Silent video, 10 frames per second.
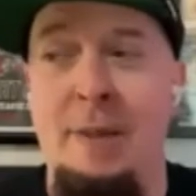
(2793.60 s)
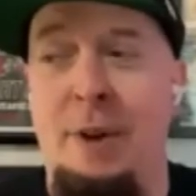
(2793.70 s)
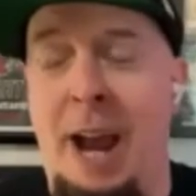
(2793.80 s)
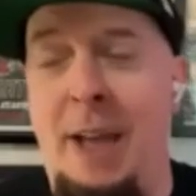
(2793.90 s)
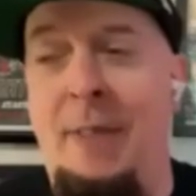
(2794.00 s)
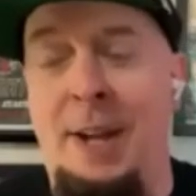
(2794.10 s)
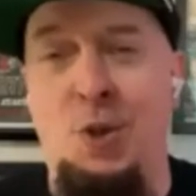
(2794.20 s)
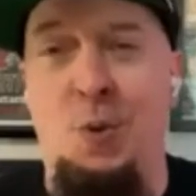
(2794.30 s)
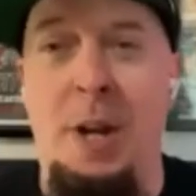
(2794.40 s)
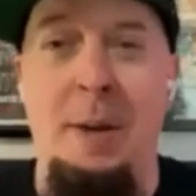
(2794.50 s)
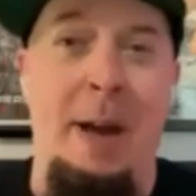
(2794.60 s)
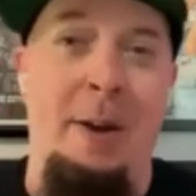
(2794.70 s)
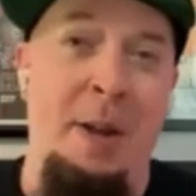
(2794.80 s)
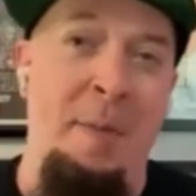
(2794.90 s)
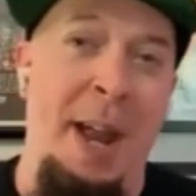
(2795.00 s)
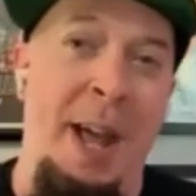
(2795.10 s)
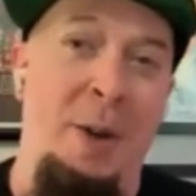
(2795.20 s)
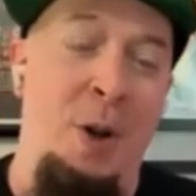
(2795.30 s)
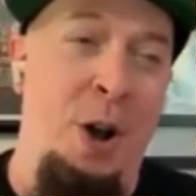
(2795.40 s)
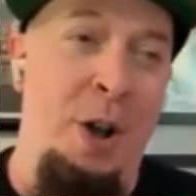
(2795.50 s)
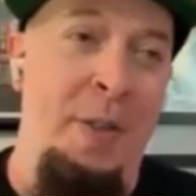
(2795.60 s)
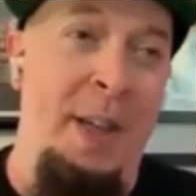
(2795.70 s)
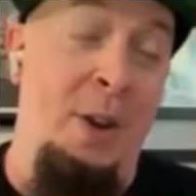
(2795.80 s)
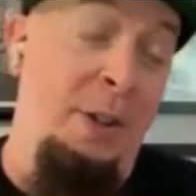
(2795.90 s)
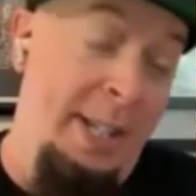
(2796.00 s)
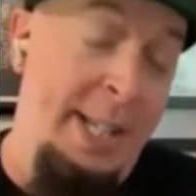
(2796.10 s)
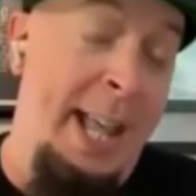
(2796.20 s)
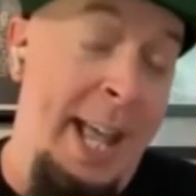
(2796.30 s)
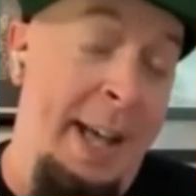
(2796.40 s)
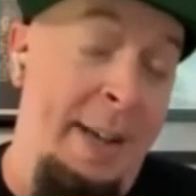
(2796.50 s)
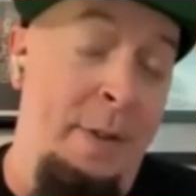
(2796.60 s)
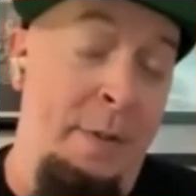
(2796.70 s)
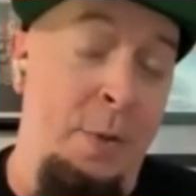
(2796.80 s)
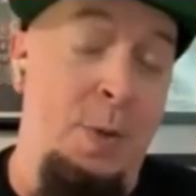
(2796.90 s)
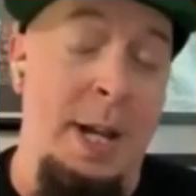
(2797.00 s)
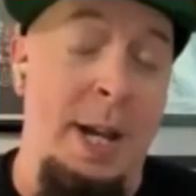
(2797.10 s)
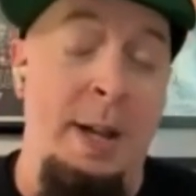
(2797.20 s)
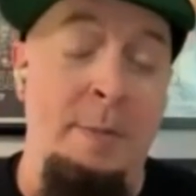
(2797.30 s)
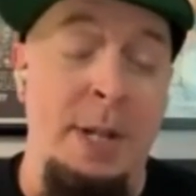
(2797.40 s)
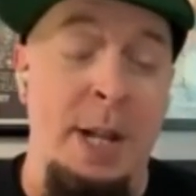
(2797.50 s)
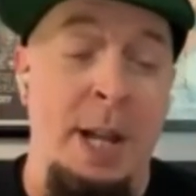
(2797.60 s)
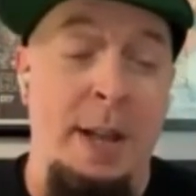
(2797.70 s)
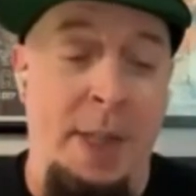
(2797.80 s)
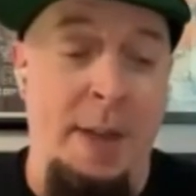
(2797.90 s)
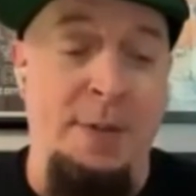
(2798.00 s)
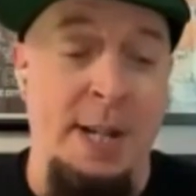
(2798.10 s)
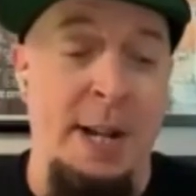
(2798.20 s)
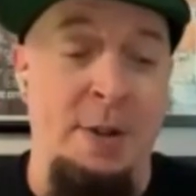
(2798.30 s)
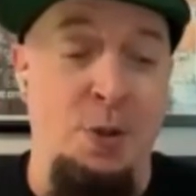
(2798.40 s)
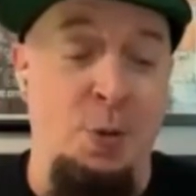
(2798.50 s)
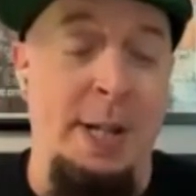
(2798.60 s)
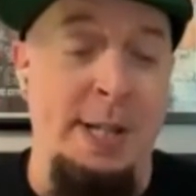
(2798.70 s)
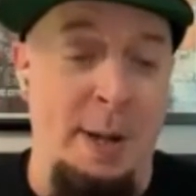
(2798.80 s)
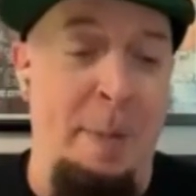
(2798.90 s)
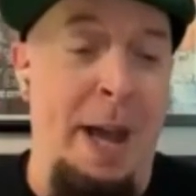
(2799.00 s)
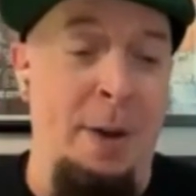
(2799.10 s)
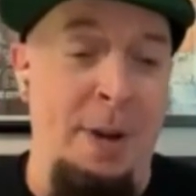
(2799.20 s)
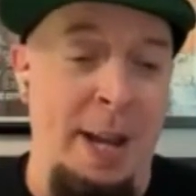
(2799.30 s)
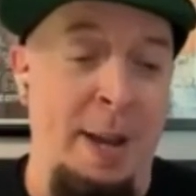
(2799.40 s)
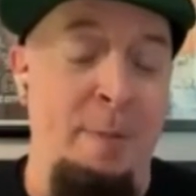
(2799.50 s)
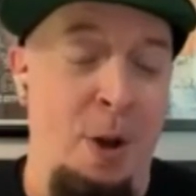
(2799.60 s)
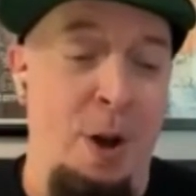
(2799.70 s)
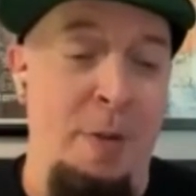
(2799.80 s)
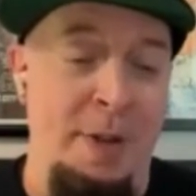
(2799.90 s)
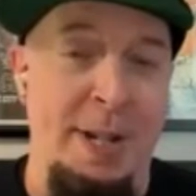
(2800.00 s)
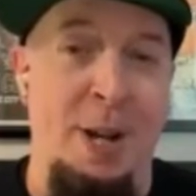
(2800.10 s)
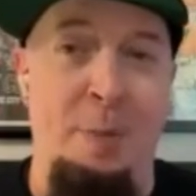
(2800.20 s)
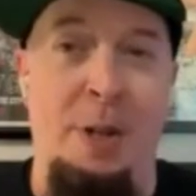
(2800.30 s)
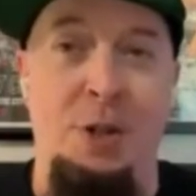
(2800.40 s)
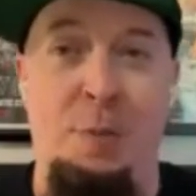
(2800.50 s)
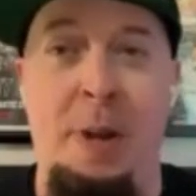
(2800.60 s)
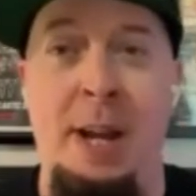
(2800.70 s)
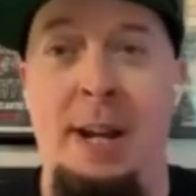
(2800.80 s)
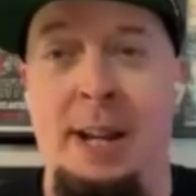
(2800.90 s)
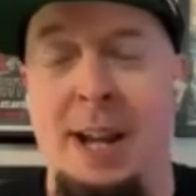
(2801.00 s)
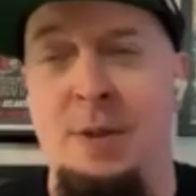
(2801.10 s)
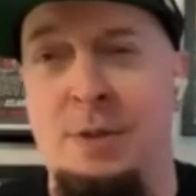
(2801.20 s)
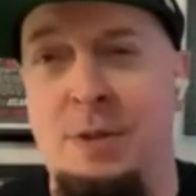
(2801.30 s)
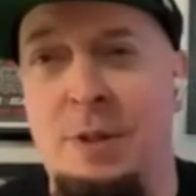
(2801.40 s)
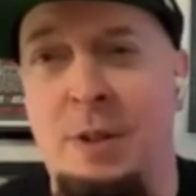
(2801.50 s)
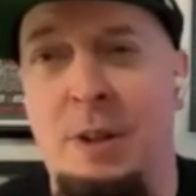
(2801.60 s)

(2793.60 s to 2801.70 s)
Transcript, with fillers: thing ever. And they tweet about him now on the, or at least they have a few times they've sent out tweets about him on the Taco Bell Japan account.